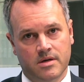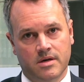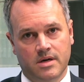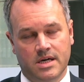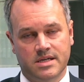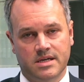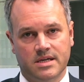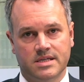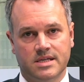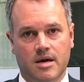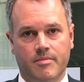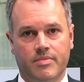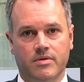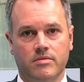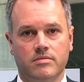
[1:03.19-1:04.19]
As an
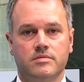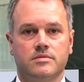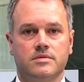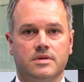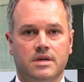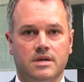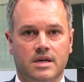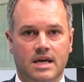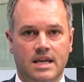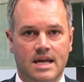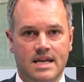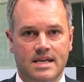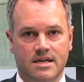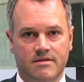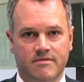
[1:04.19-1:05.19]
example,
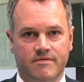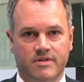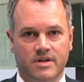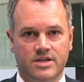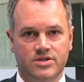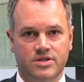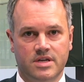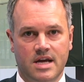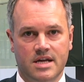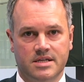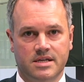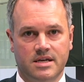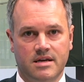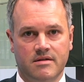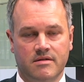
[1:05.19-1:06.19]
Canadian inflation
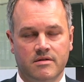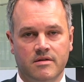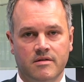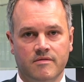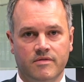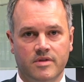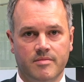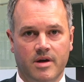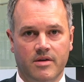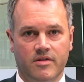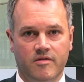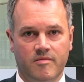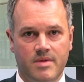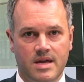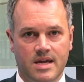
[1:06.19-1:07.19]
yesterday for the month
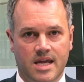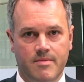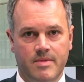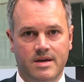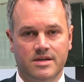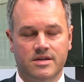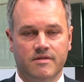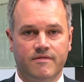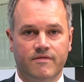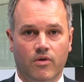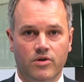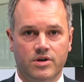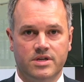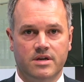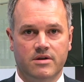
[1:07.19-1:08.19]
of May came in at a
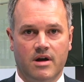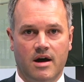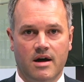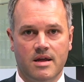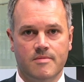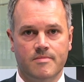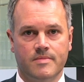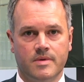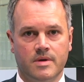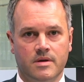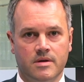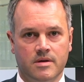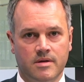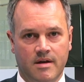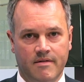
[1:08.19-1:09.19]
40-year high.
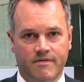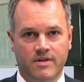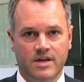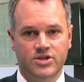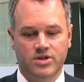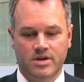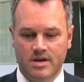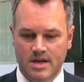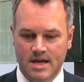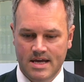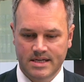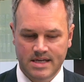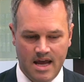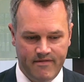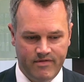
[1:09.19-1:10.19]
Inflation
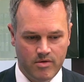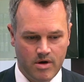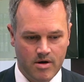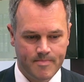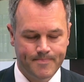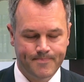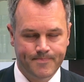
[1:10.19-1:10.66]
is everywhere.